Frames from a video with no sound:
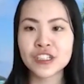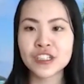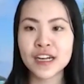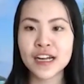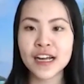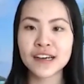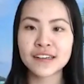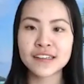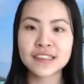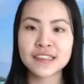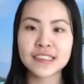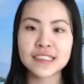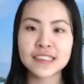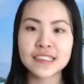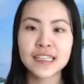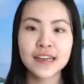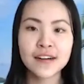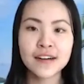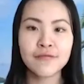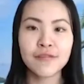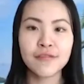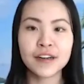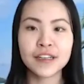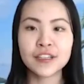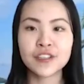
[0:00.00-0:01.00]
How does
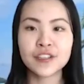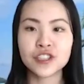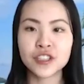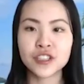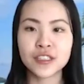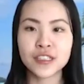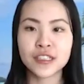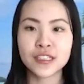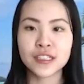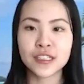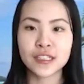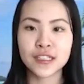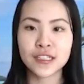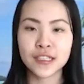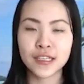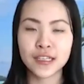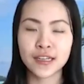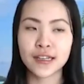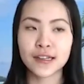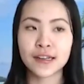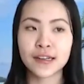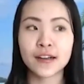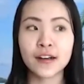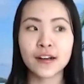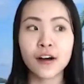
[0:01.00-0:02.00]
one usually
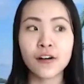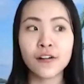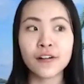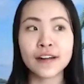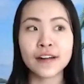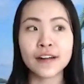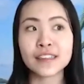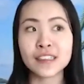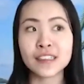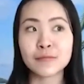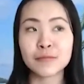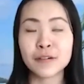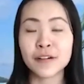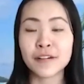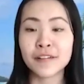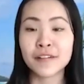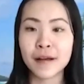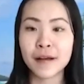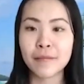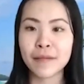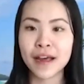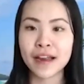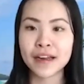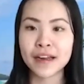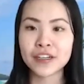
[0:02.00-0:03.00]
go into
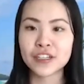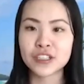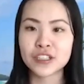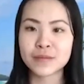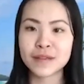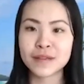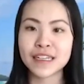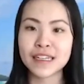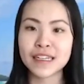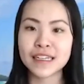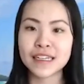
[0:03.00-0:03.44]
program management?